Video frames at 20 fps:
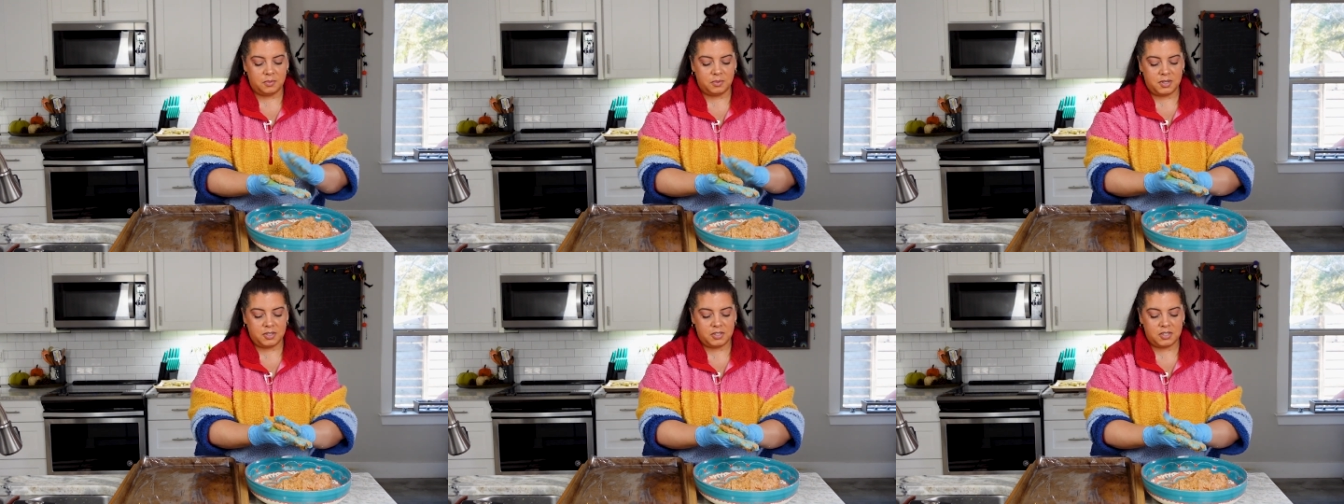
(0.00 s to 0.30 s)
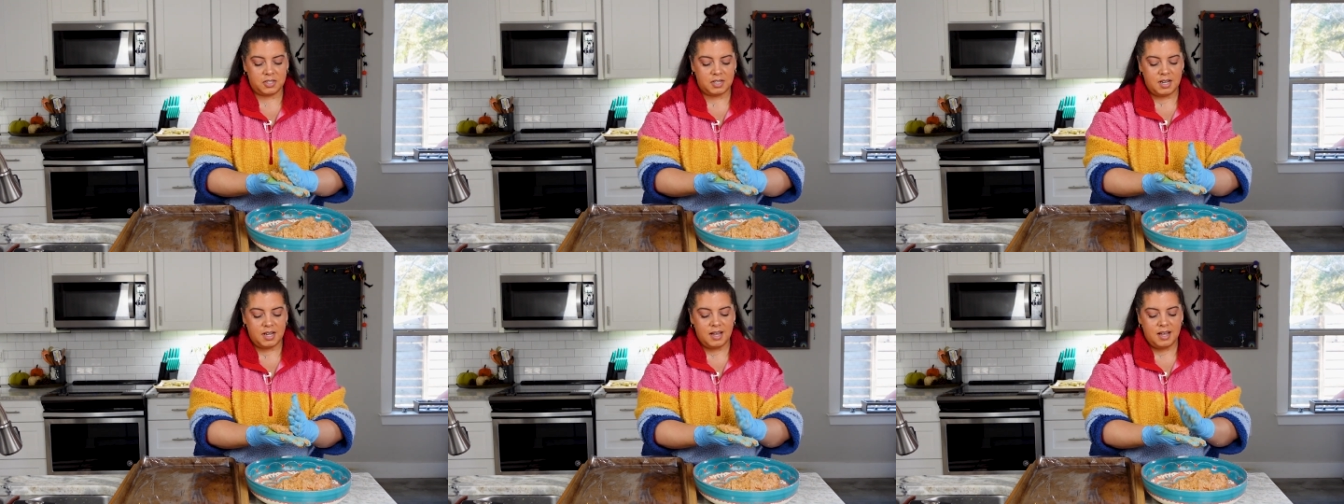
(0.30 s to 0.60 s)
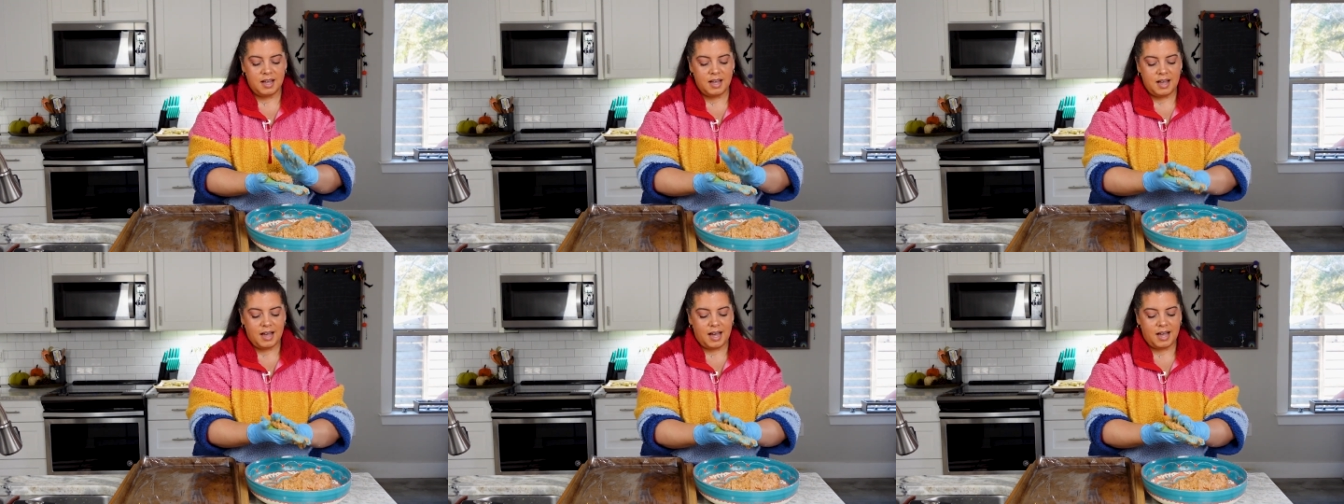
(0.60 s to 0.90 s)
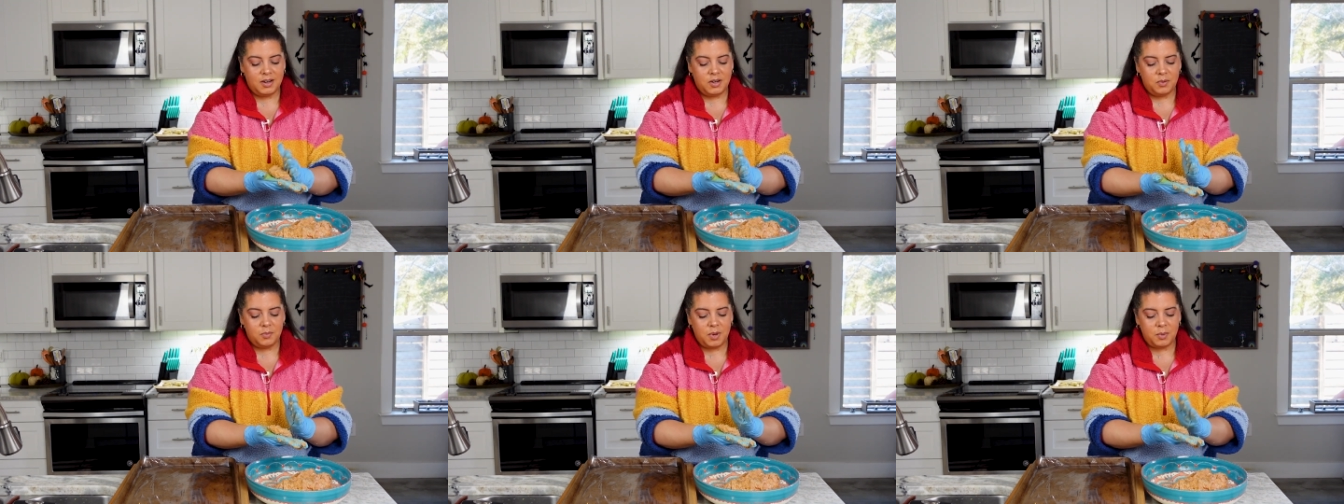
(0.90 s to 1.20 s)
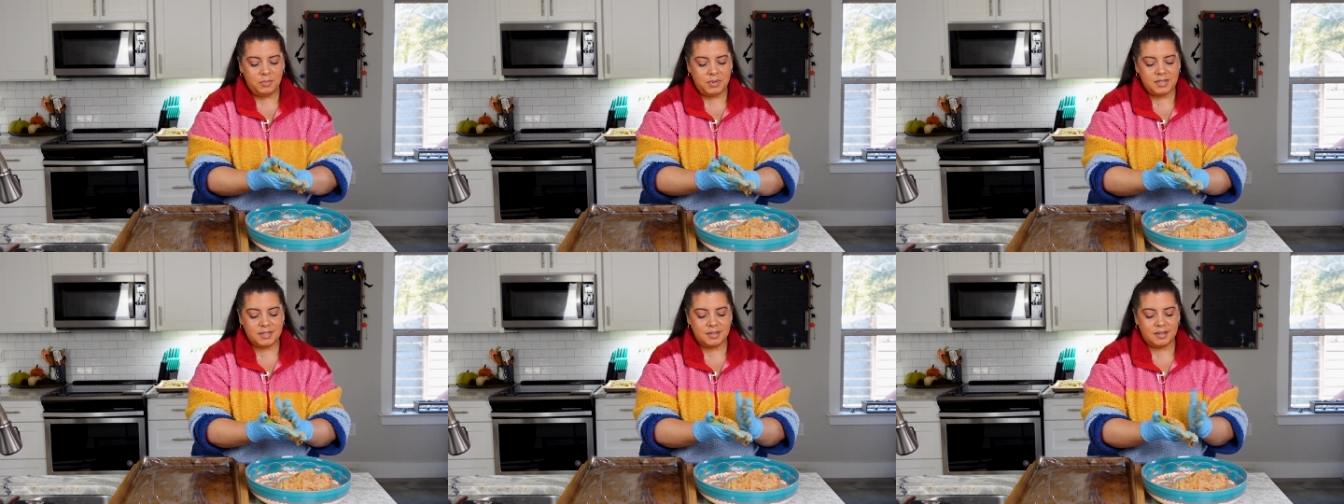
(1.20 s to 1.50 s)
which I know
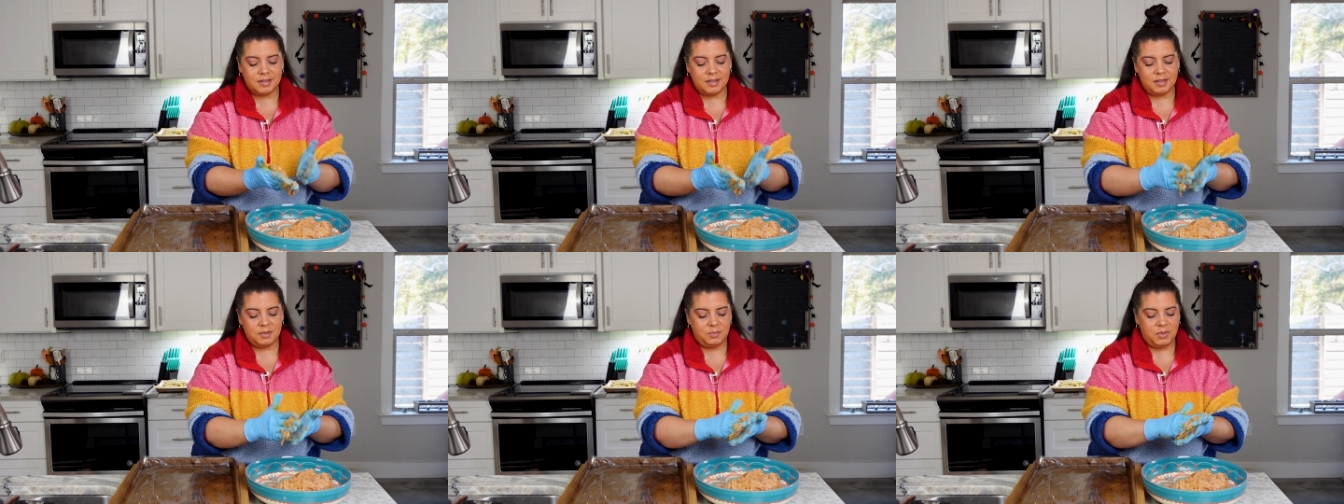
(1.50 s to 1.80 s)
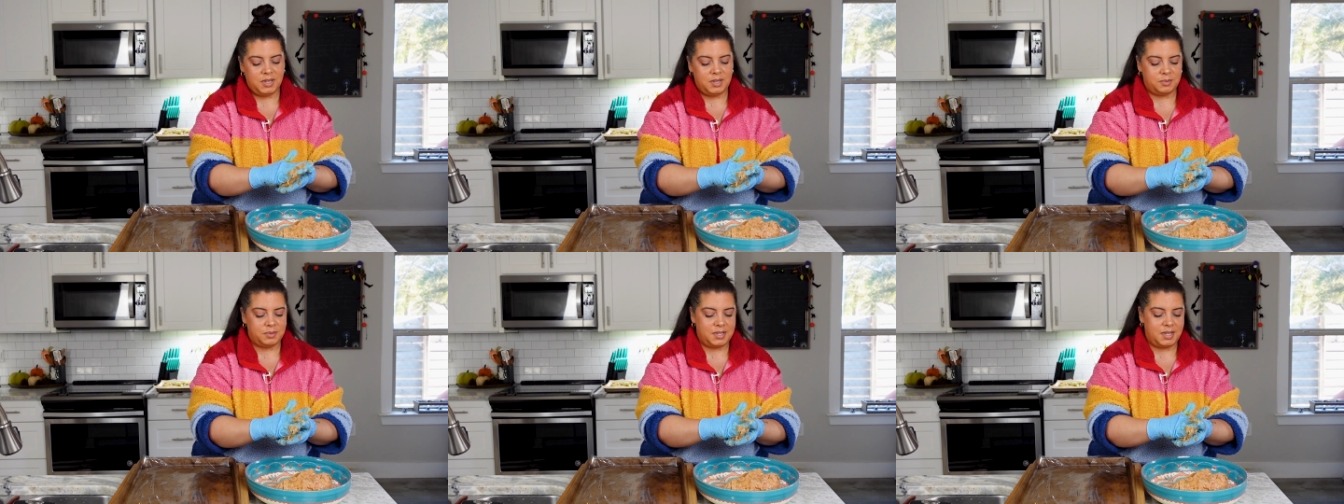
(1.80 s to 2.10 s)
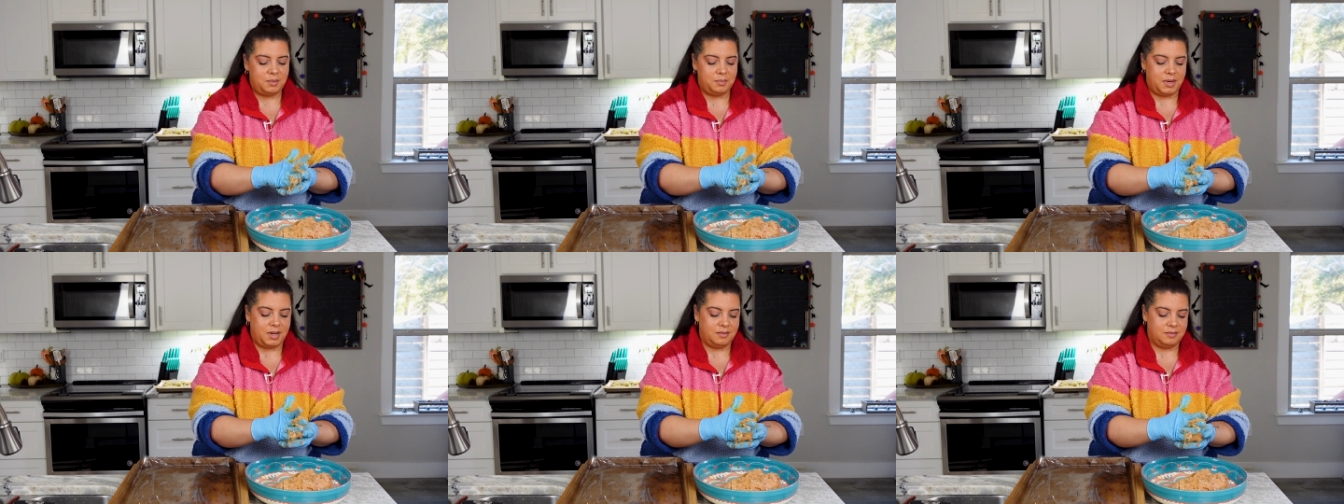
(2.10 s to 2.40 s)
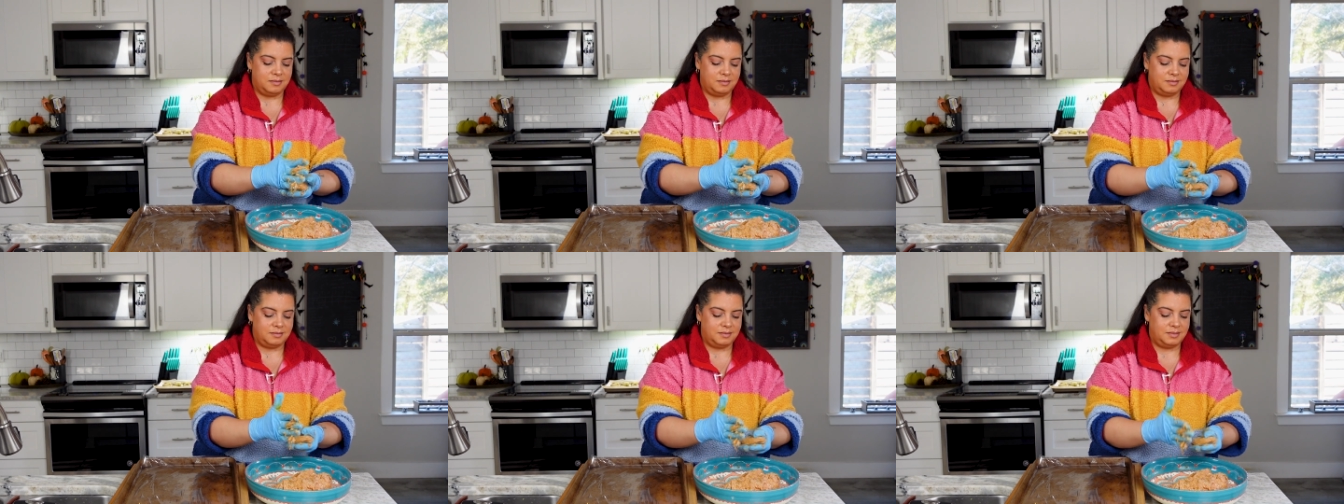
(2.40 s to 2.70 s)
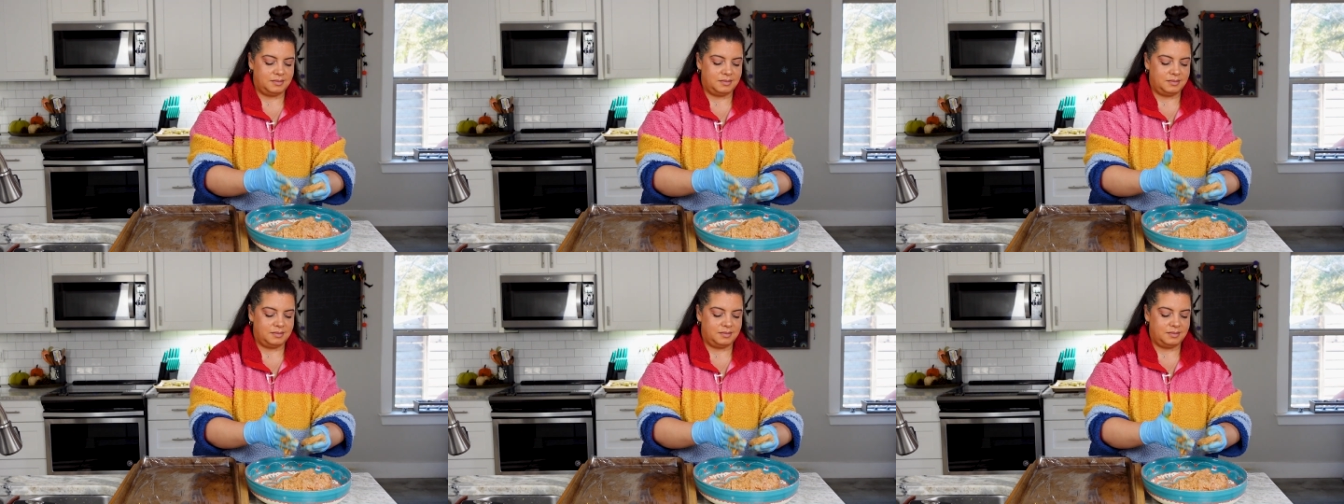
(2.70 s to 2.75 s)
my B's not gonna be upset about.